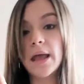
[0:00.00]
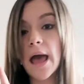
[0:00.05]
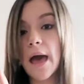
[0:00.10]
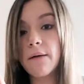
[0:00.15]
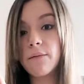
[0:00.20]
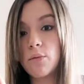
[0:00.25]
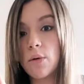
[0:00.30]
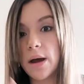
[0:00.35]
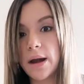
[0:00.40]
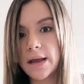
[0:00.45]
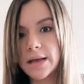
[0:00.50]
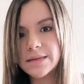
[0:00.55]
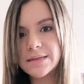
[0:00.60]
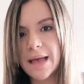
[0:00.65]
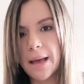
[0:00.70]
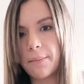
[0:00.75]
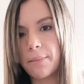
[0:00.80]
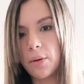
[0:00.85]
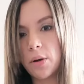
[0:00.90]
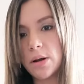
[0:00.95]
have one
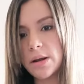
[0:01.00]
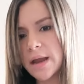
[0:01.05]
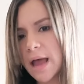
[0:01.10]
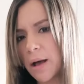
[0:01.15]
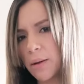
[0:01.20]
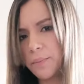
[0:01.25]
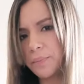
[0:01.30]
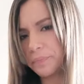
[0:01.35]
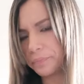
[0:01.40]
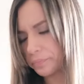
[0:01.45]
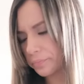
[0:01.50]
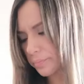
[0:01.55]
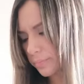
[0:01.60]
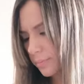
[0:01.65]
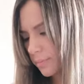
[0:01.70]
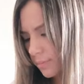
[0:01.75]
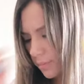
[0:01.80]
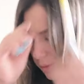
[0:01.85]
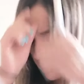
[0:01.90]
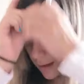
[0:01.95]
example. Now,
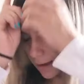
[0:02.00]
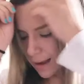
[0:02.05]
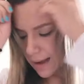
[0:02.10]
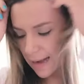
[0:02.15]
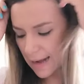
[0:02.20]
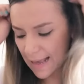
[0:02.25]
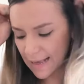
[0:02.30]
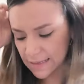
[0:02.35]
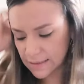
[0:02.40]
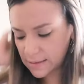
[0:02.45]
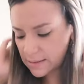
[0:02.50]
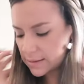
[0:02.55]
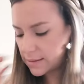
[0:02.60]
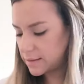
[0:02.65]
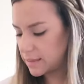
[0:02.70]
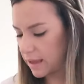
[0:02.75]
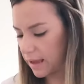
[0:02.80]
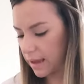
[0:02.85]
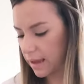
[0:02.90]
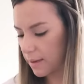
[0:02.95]
let's
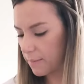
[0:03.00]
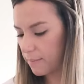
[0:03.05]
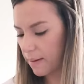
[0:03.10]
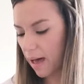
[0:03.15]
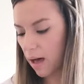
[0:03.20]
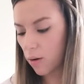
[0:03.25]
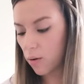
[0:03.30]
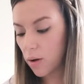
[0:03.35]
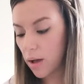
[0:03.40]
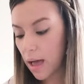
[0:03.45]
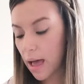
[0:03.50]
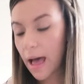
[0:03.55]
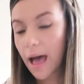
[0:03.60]
think about